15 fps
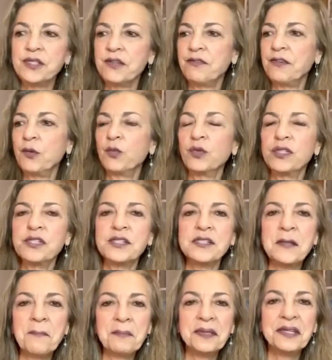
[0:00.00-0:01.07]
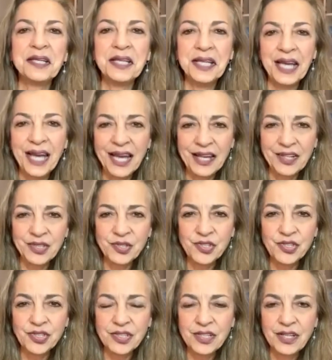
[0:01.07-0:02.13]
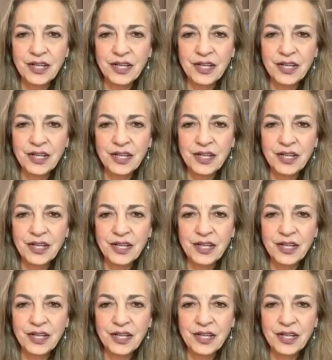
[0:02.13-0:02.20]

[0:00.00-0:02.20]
if it was something else,